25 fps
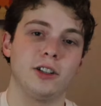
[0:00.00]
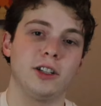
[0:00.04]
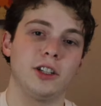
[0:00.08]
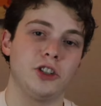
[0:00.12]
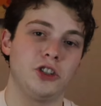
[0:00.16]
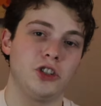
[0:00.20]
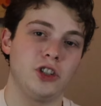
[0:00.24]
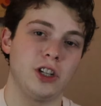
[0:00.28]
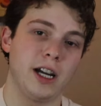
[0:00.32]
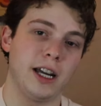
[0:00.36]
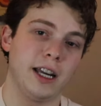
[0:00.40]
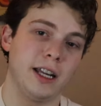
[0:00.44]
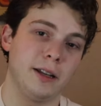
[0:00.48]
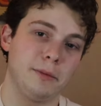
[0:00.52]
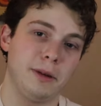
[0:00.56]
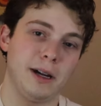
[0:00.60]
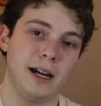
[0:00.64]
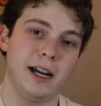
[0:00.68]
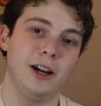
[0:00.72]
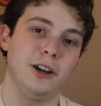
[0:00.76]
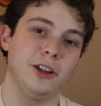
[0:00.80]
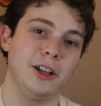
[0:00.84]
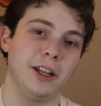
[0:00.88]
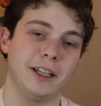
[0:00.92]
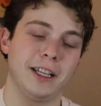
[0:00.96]
this giant
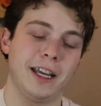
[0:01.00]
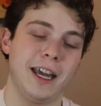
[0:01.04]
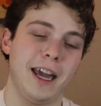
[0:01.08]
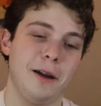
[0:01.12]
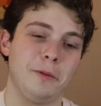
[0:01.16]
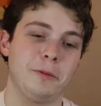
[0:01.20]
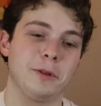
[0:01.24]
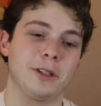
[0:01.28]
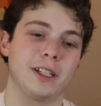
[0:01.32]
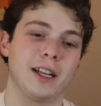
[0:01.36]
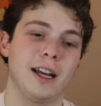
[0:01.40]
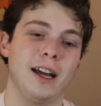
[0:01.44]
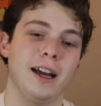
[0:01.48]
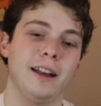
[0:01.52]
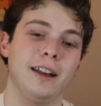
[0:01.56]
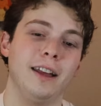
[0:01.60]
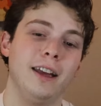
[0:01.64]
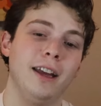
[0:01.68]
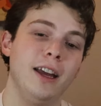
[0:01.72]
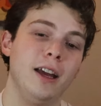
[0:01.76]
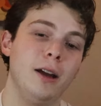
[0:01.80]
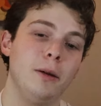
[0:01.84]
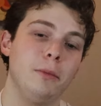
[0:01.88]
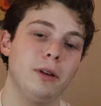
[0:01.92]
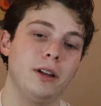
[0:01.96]
pile that the camera's on,
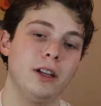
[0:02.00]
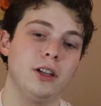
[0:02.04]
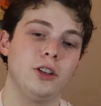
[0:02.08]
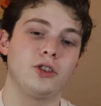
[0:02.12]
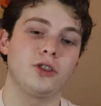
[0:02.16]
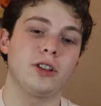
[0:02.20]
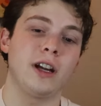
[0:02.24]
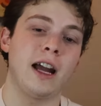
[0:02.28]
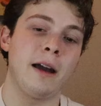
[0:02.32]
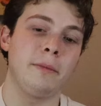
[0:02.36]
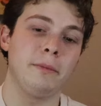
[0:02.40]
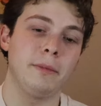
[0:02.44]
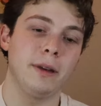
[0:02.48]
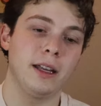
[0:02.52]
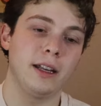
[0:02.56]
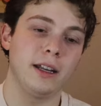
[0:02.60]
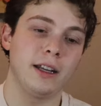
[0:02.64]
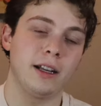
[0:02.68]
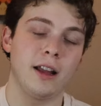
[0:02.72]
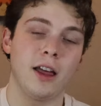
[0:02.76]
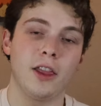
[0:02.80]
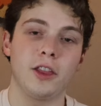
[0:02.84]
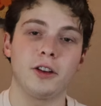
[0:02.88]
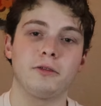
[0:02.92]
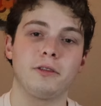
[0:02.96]
but Entrapment
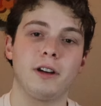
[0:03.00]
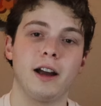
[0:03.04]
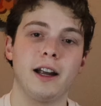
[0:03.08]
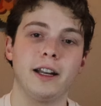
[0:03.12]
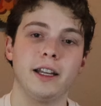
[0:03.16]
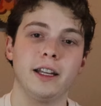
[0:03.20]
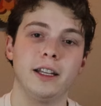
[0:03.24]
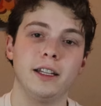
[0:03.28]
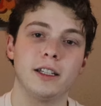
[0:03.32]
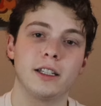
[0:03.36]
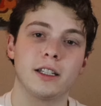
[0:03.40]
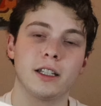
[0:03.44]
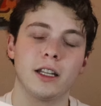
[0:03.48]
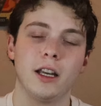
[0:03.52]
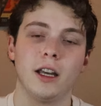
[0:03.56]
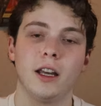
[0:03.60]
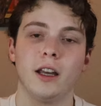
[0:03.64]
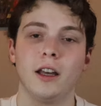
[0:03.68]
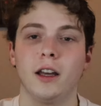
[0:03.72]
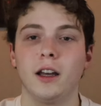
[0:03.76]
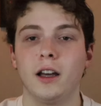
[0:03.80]
and Other Writings,